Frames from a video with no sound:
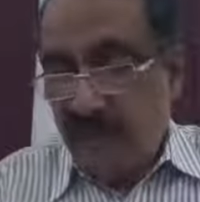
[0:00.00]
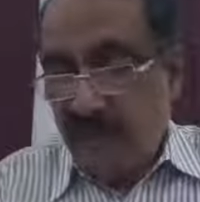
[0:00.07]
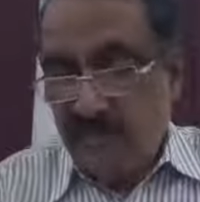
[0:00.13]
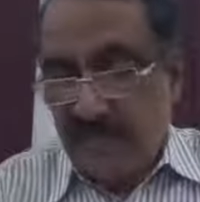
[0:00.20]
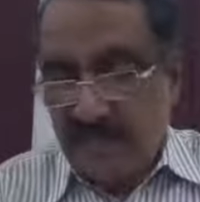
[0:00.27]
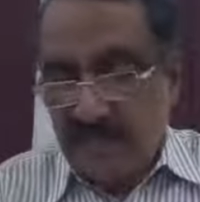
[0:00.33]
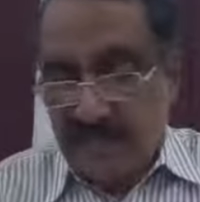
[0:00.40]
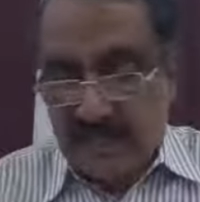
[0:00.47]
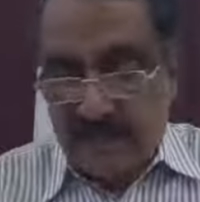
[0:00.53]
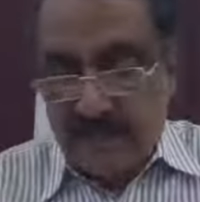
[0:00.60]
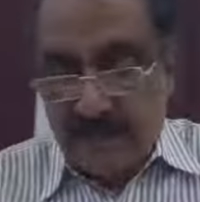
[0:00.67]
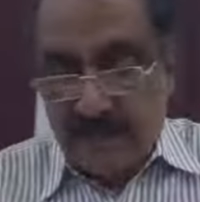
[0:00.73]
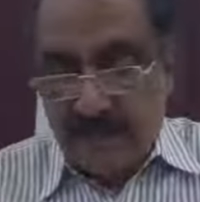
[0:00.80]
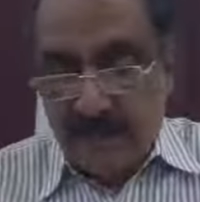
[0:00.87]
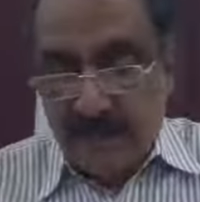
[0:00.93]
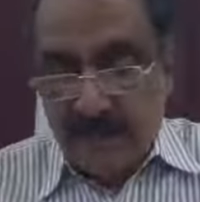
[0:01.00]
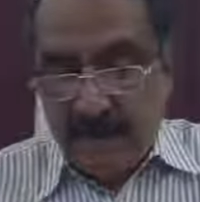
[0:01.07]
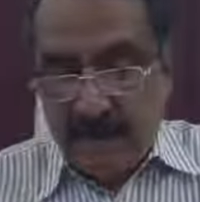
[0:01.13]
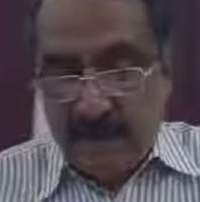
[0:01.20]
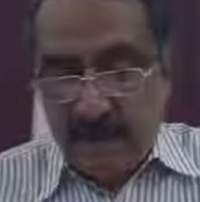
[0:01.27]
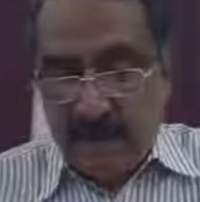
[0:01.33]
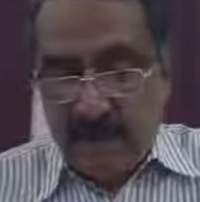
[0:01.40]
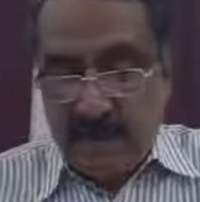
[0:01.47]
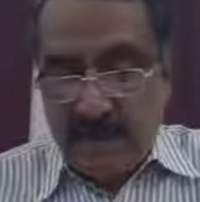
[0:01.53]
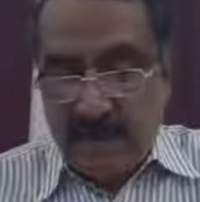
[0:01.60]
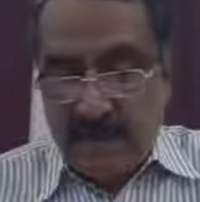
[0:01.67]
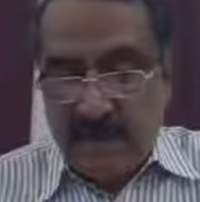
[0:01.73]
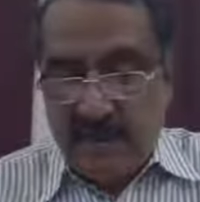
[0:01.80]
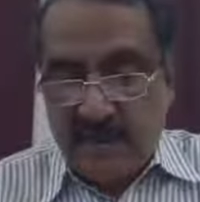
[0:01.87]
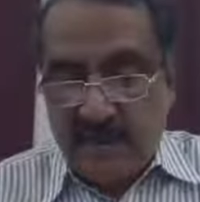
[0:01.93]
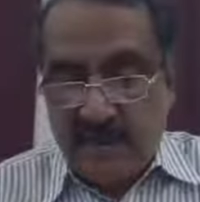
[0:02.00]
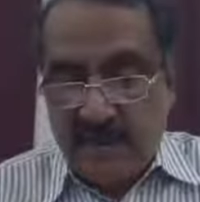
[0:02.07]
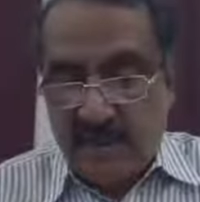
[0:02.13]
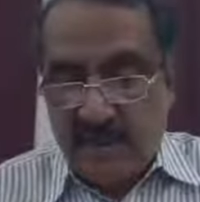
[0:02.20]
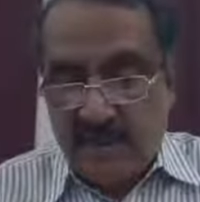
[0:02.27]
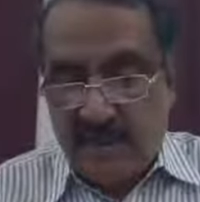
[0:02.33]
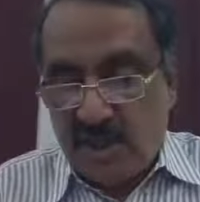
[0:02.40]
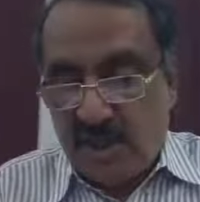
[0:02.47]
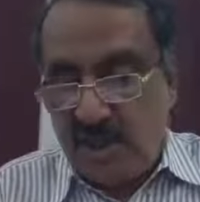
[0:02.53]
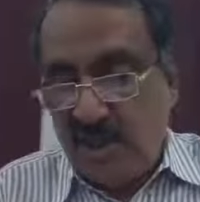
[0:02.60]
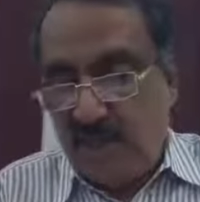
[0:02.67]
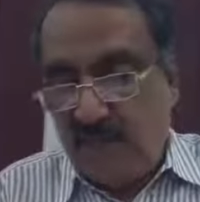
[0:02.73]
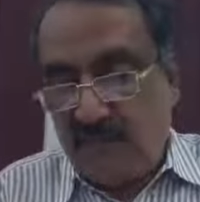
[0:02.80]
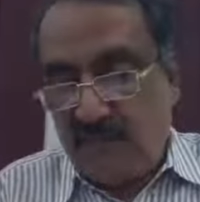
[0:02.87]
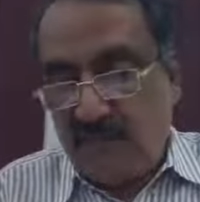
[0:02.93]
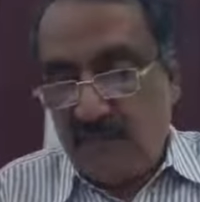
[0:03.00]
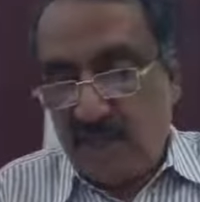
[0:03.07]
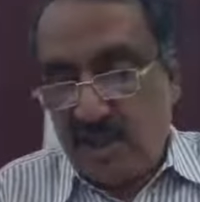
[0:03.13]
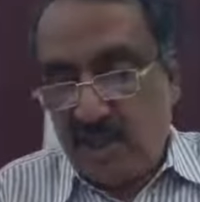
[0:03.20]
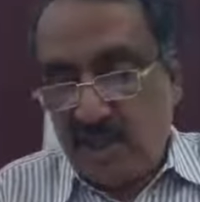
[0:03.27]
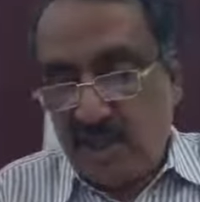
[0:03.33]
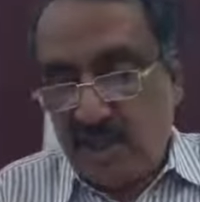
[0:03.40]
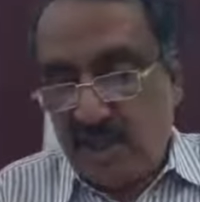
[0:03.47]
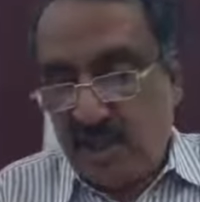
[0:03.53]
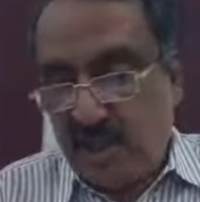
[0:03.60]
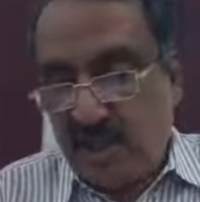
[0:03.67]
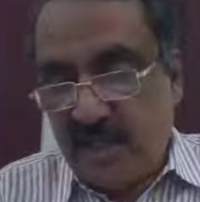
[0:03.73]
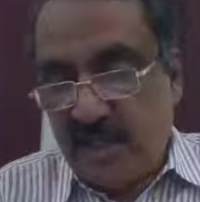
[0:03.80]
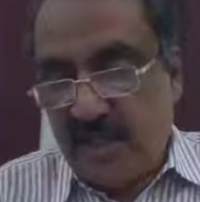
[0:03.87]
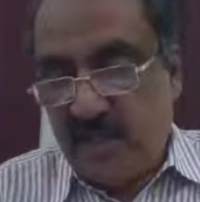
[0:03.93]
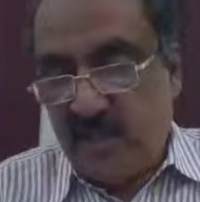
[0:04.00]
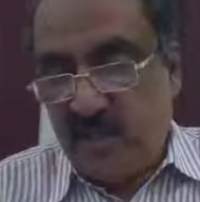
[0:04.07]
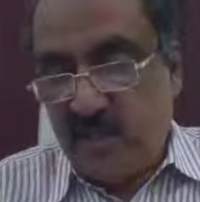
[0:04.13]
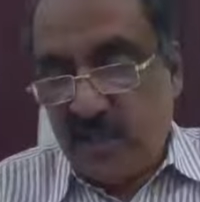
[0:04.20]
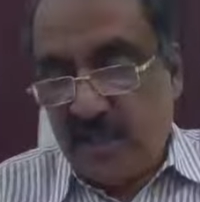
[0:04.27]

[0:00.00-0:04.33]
Point number 7. The date for submission of branch allocation details